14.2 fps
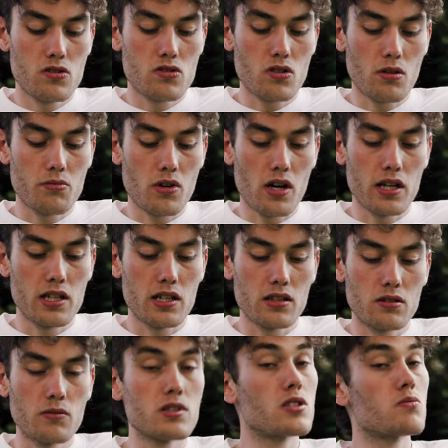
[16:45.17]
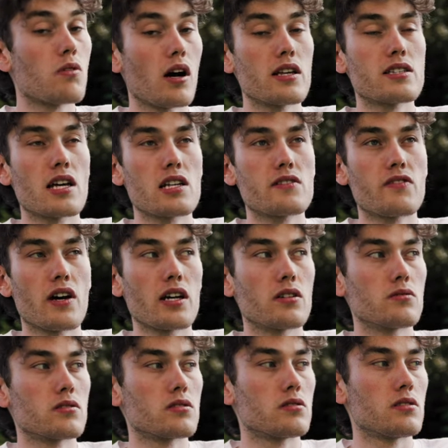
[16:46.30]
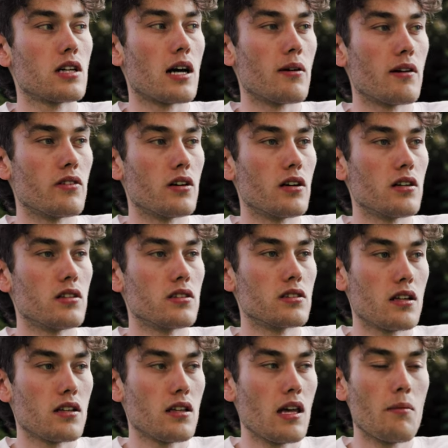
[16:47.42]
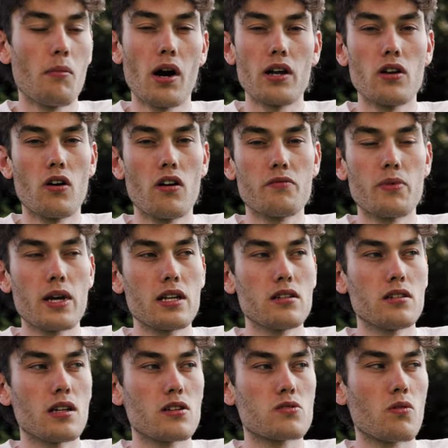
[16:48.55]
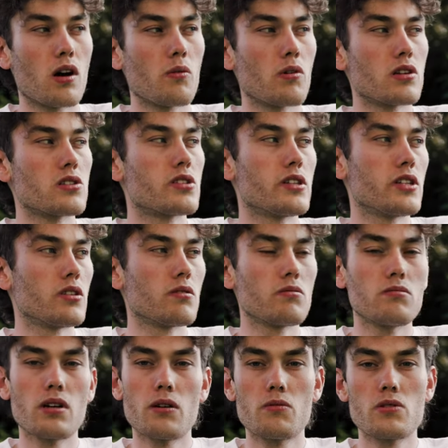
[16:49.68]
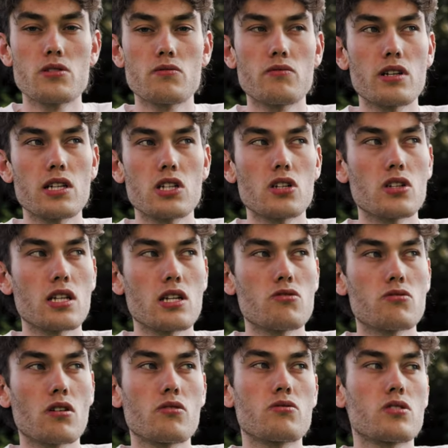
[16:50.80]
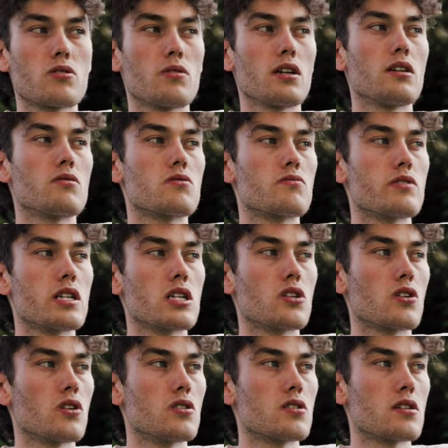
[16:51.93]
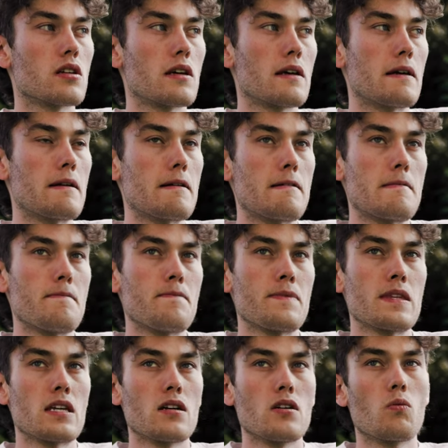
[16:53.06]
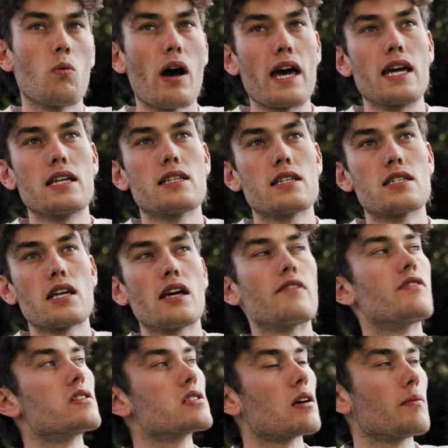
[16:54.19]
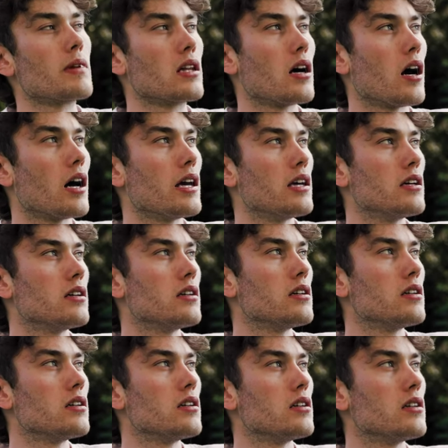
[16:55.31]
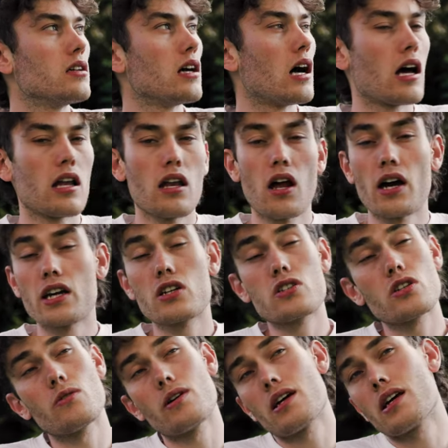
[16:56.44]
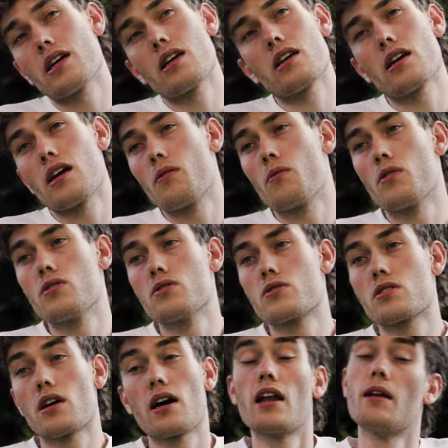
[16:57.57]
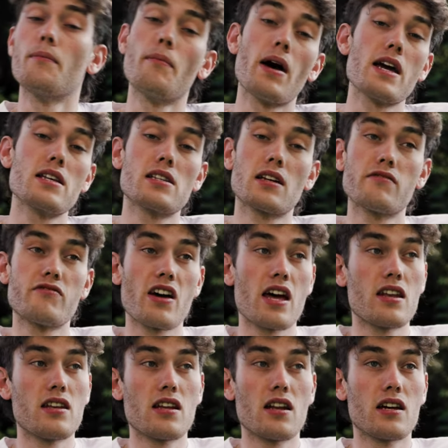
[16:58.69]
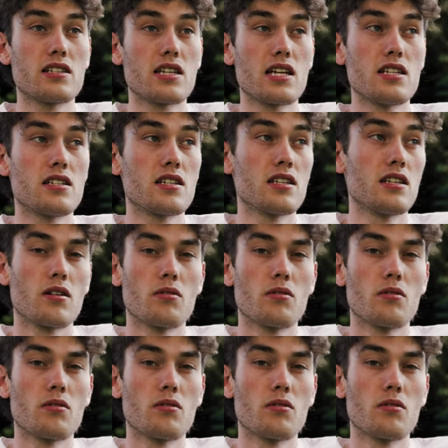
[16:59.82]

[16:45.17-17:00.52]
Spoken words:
stop riding, which is why I say it's failed. However, it might not have been. It's what I wanted to do. It was a really good intro to it. It was a really good way to see if it's something that I like doing. It was an amazing event, and I did,